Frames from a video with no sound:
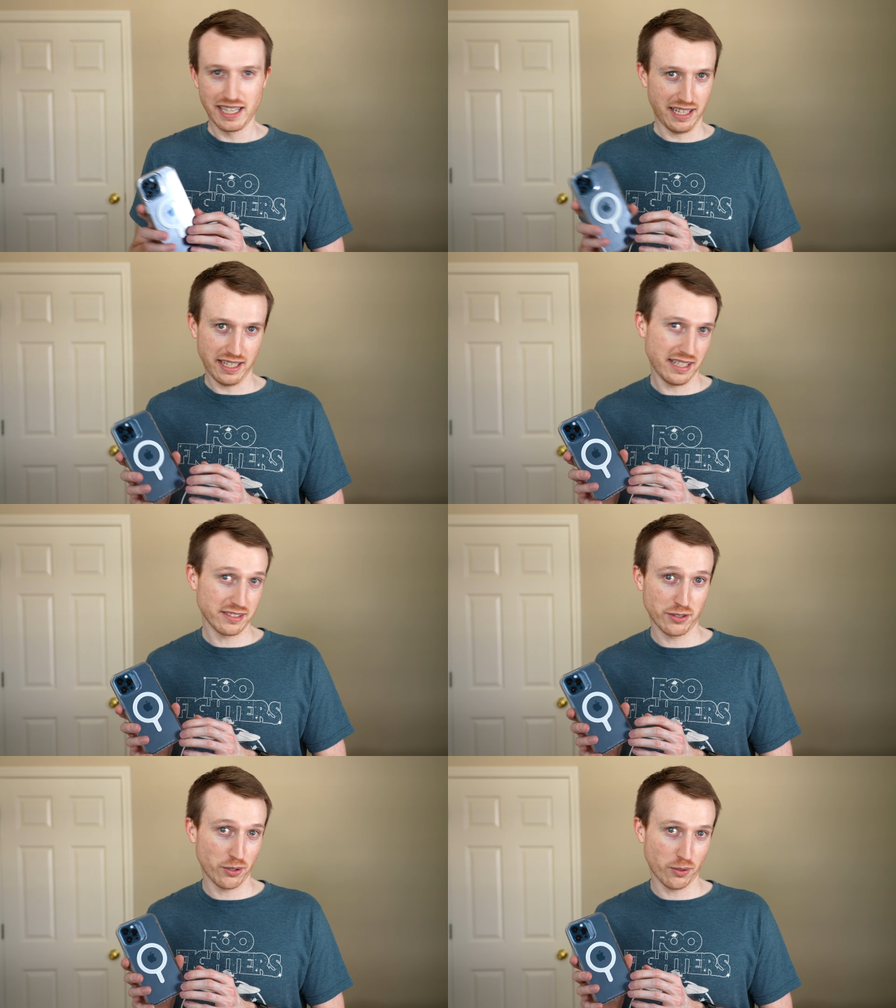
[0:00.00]
it
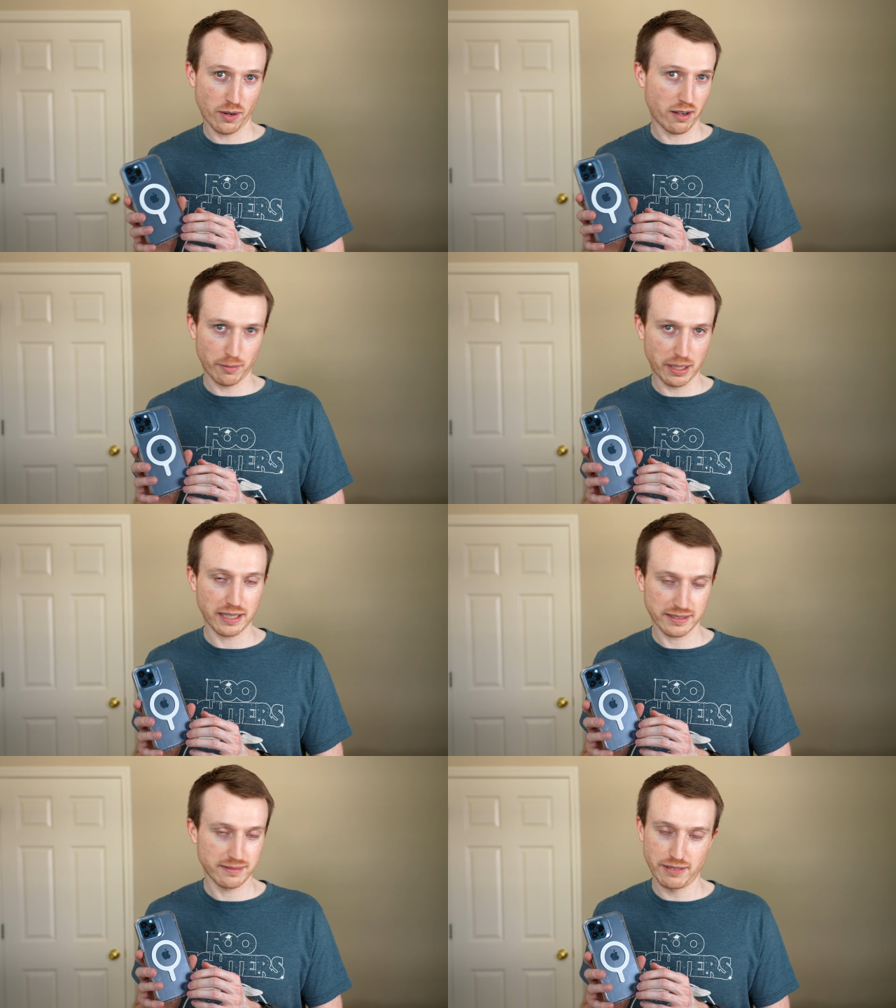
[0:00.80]
is no
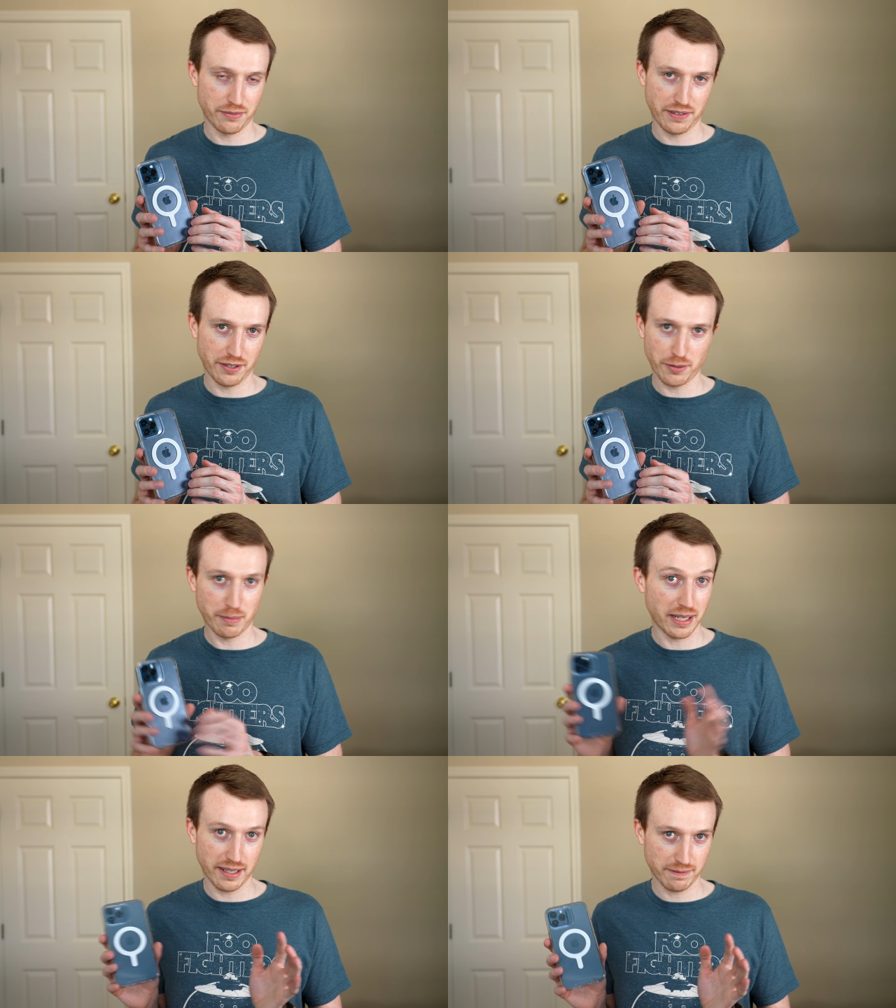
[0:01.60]
OtterBox defender
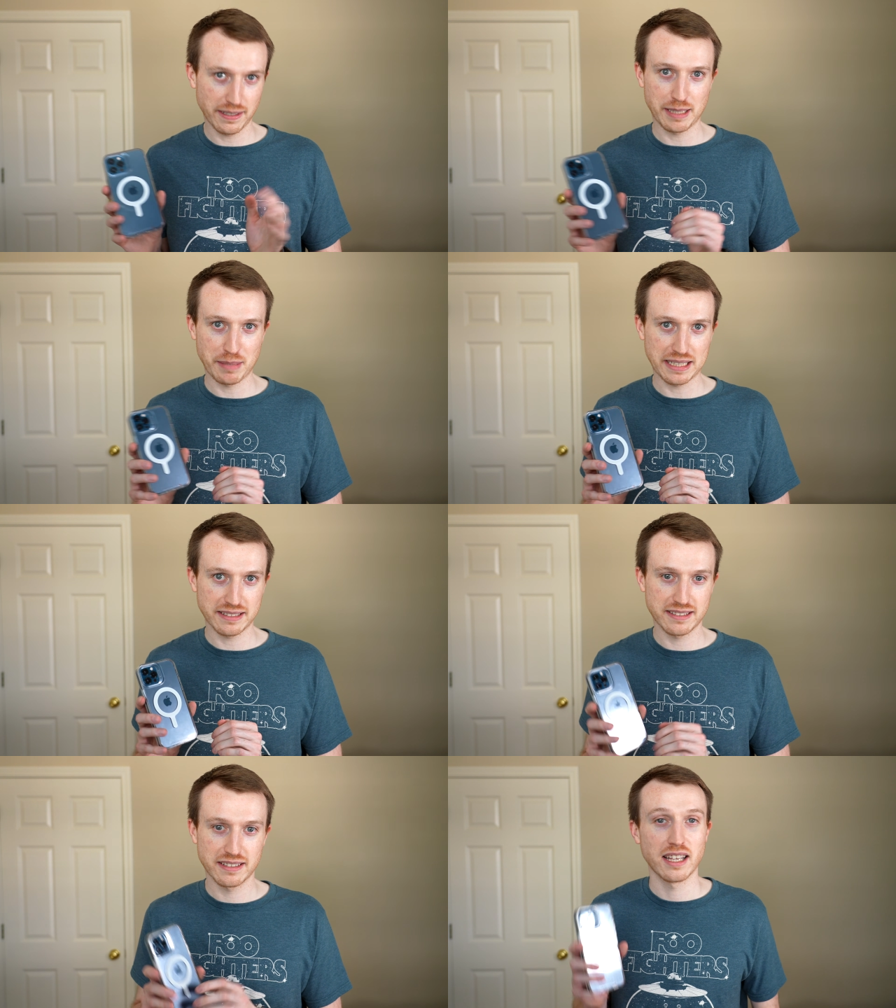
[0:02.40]
by any
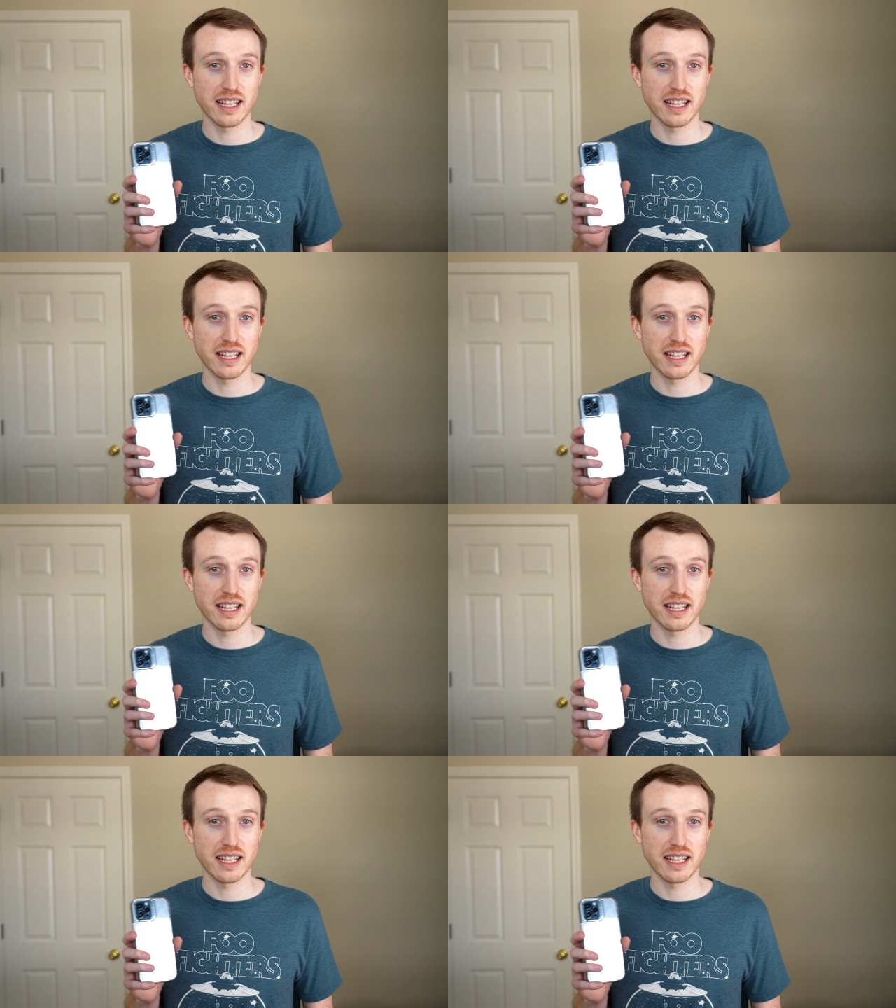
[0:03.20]
means.